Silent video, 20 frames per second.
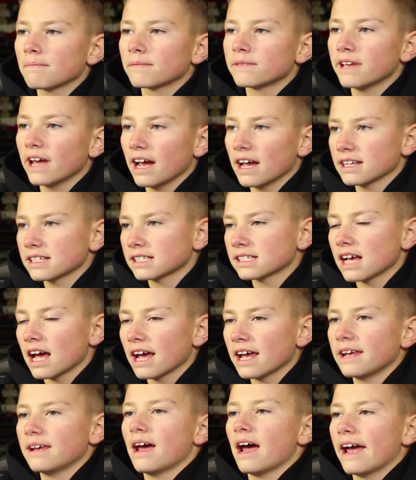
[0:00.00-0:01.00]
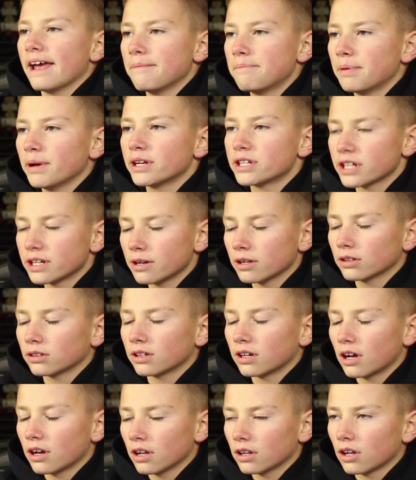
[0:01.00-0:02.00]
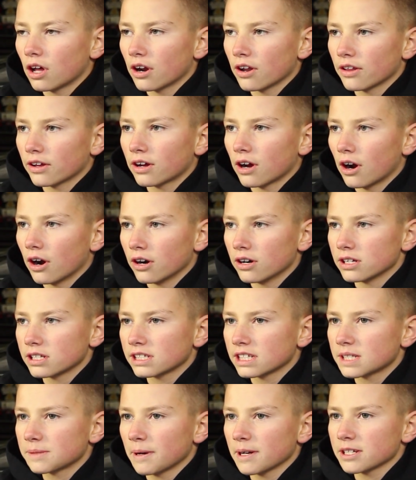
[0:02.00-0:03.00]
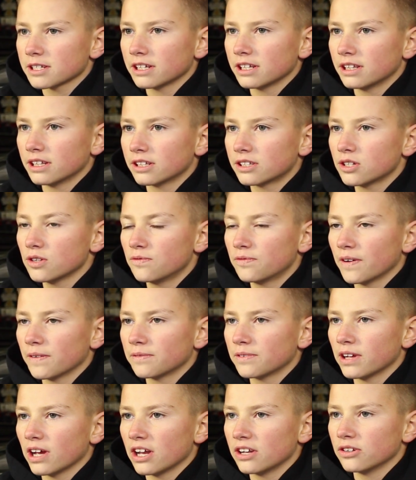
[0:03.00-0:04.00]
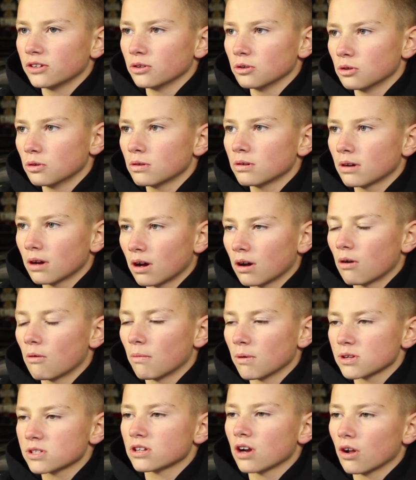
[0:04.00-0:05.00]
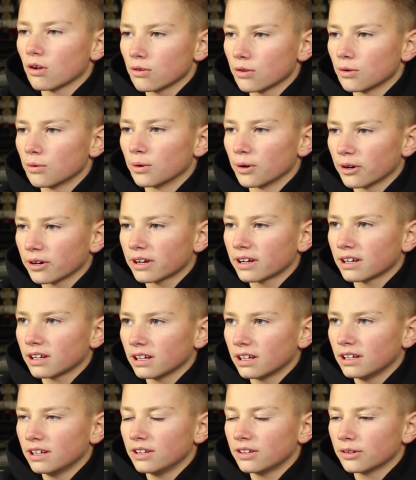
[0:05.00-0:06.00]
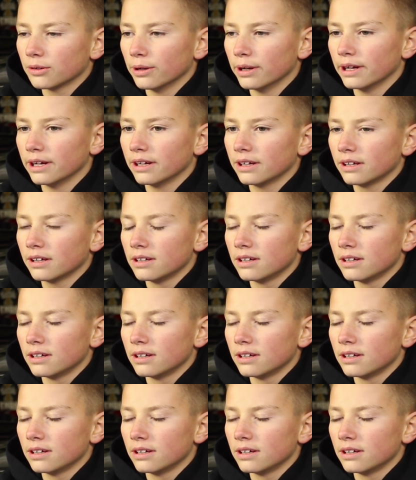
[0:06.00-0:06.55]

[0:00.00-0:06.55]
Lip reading: Yes, I pitch in on a lot of the cars, especially the 250. I do almost all of the work into it.